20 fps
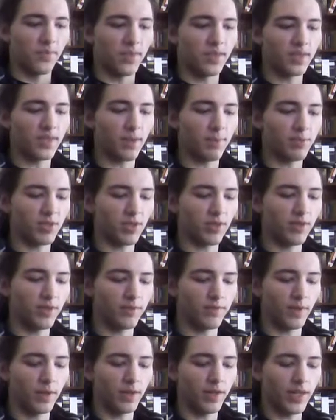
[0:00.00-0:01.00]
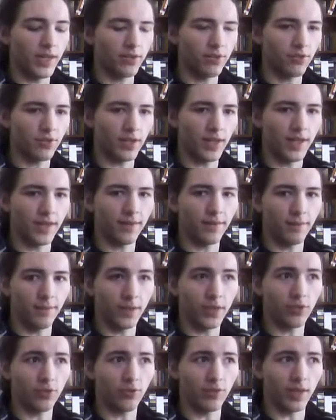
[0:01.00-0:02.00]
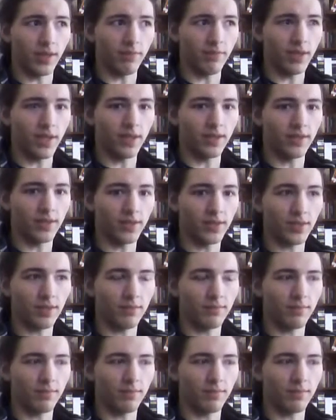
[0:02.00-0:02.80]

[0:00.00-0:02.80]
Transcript: is very interesting visually because